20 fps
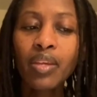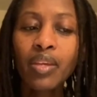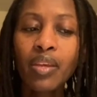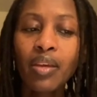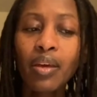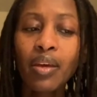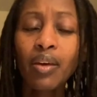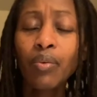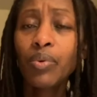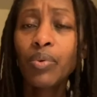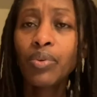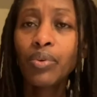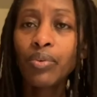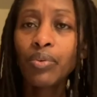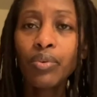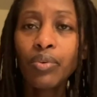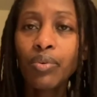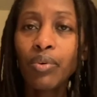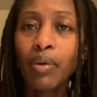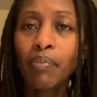we don't
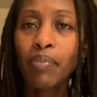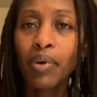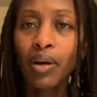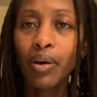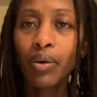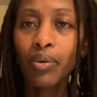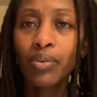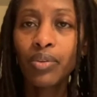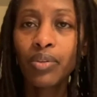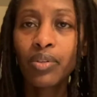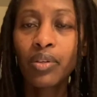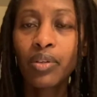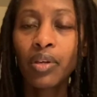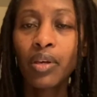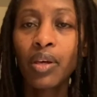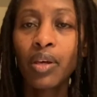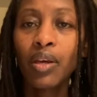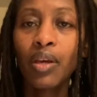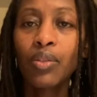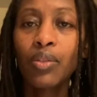know about,
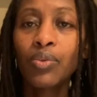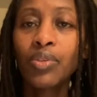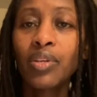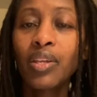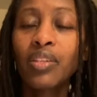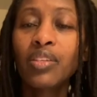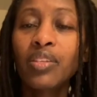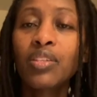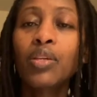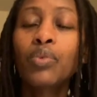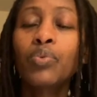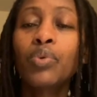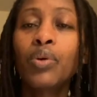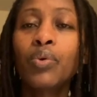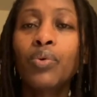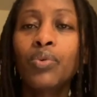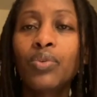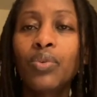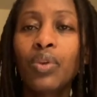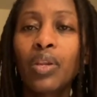and those are things that we're
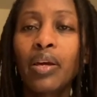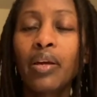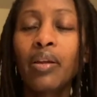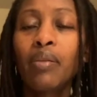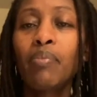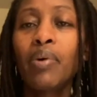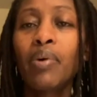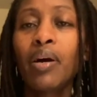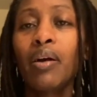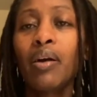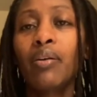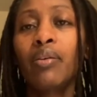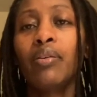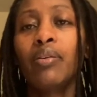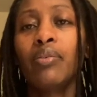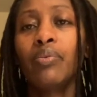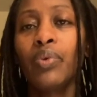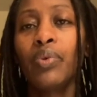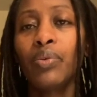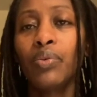going to learn back
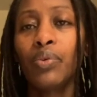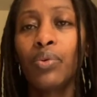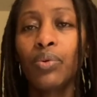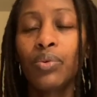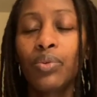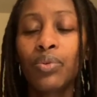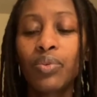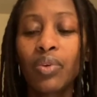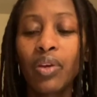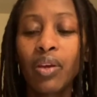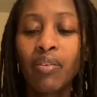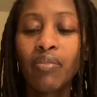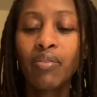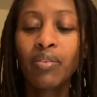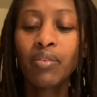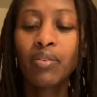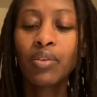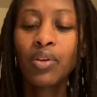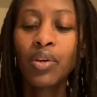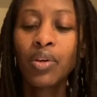when we go to heaven.
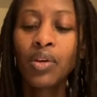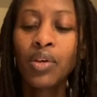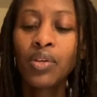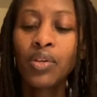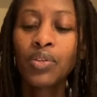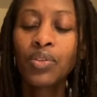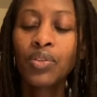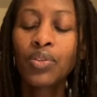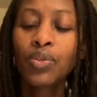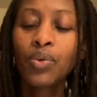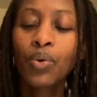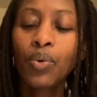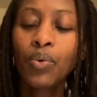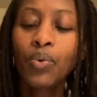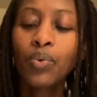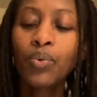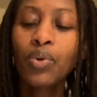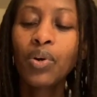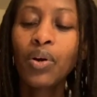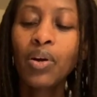
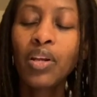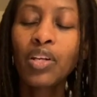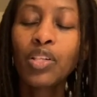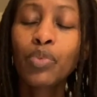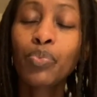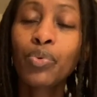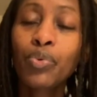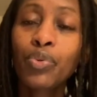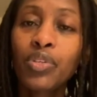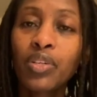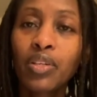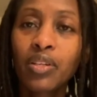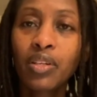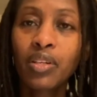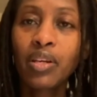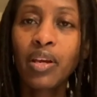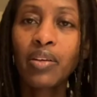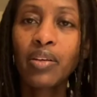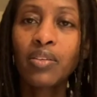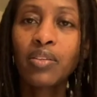So God has protected
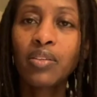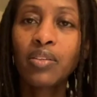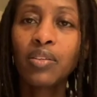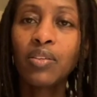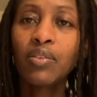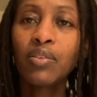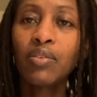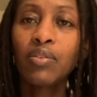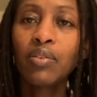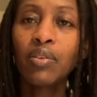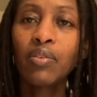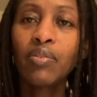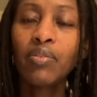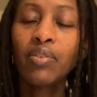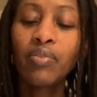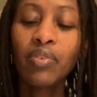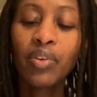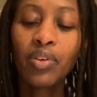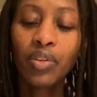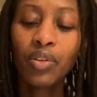us in
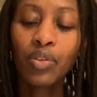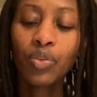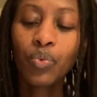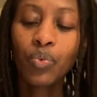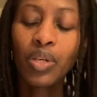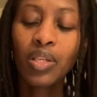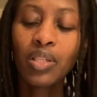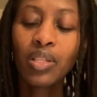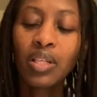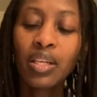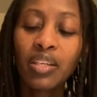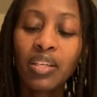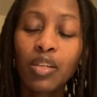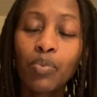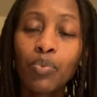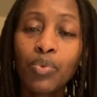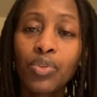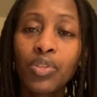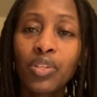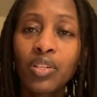various ways. Like he
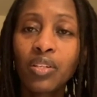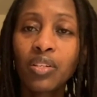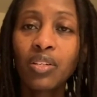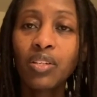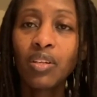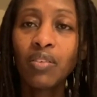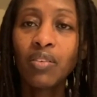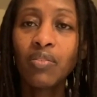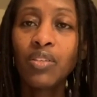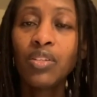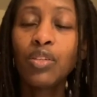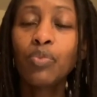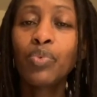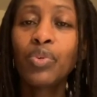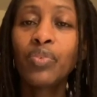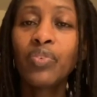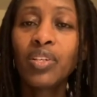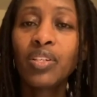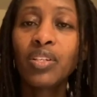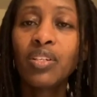protected David. He
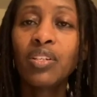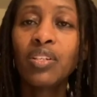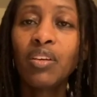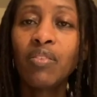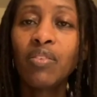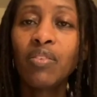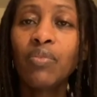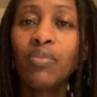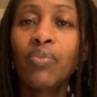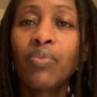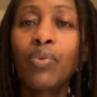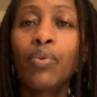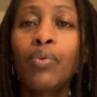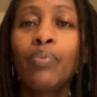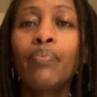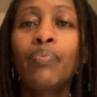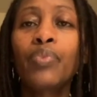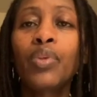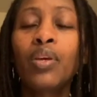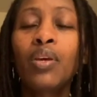prevented David from
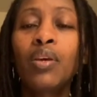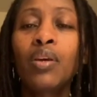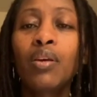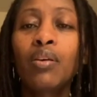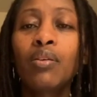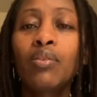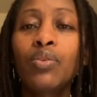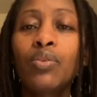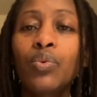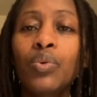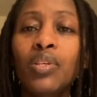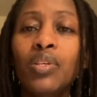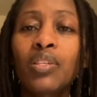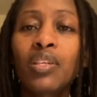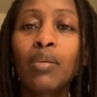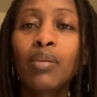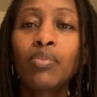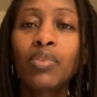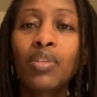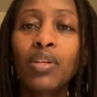doing something that he